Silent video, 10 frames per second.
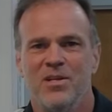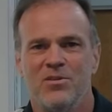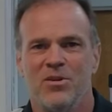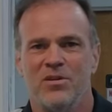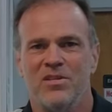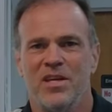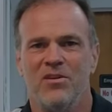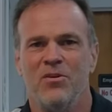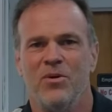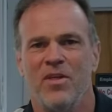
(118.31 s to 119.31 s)
as long as he
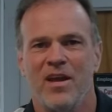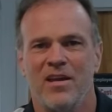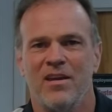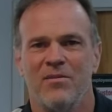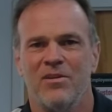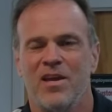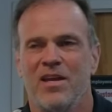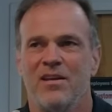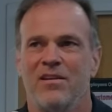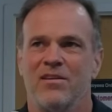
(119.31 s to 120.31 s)
can do it, that
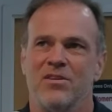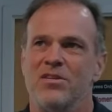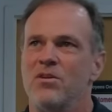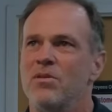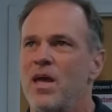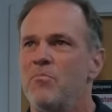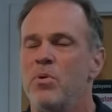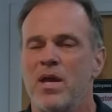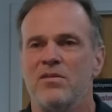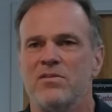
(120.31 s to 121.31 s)
contain, continue at that
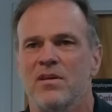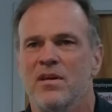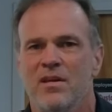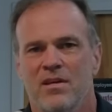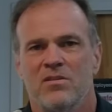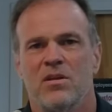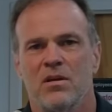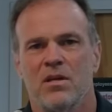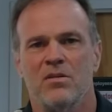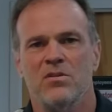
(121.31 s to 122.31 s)
pace, it's
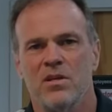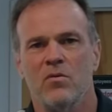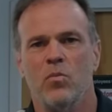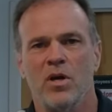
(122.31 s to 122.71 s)
considered